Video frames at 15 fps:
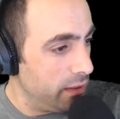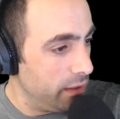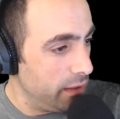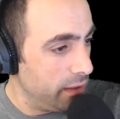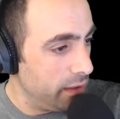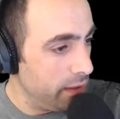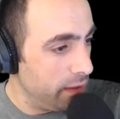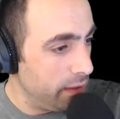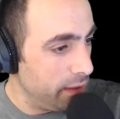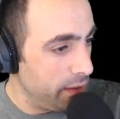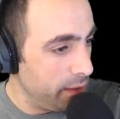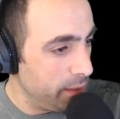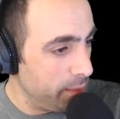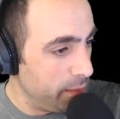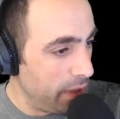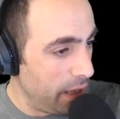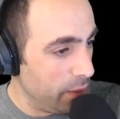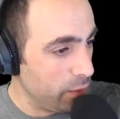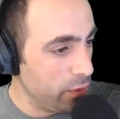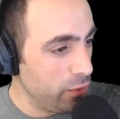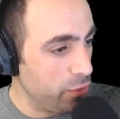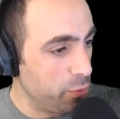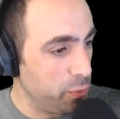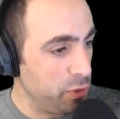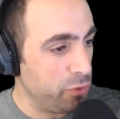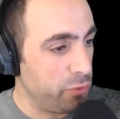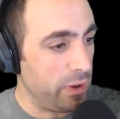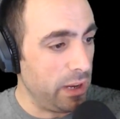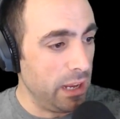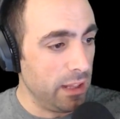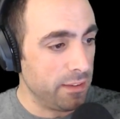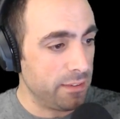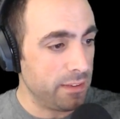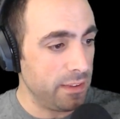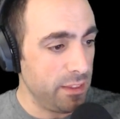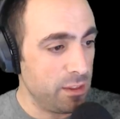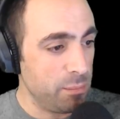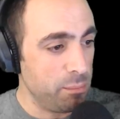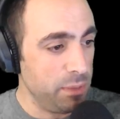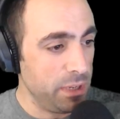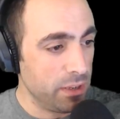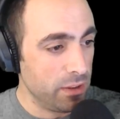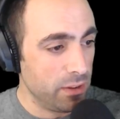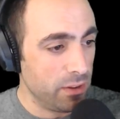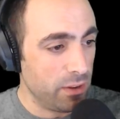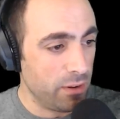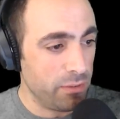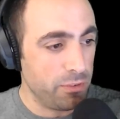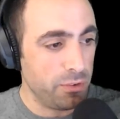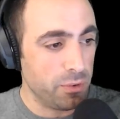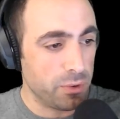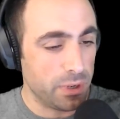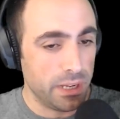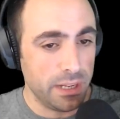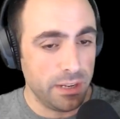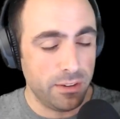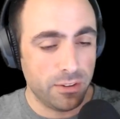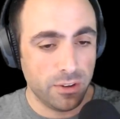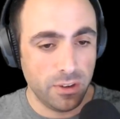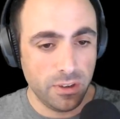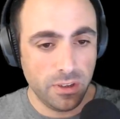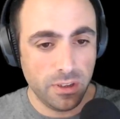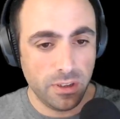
How do you switch files in the middle of your editor?